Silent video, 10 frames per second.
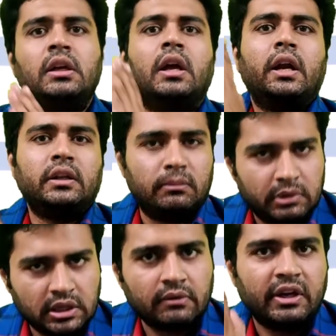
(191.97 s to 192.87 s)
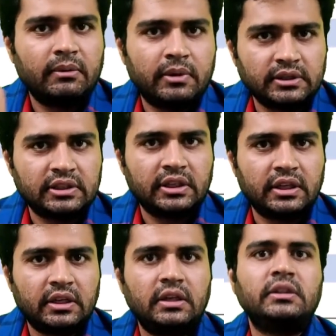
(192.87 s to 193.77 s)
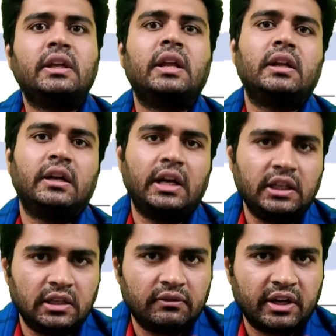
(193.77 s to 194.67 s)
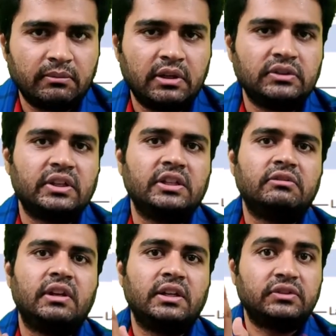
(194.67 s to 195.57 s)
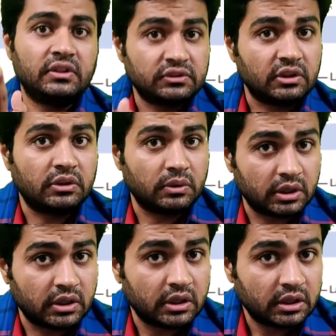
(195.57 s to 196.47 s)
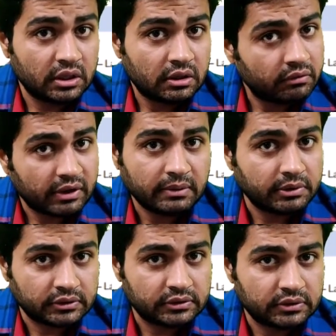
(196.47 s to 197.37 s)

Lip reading: And the middle fibrous layer, there are radial fibers as well as the circular fibers.